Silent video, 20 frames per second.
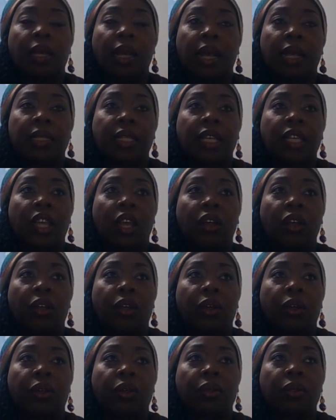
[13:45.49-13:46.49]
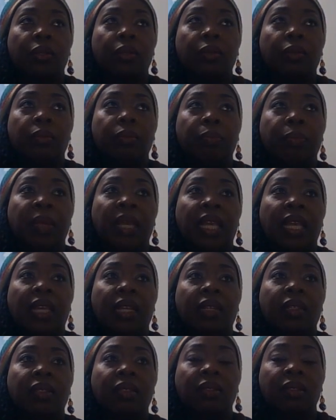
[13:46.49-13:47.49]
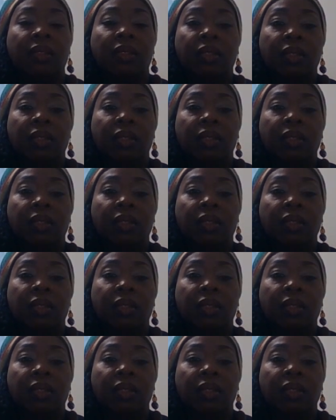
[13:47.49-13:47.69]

as a young girl being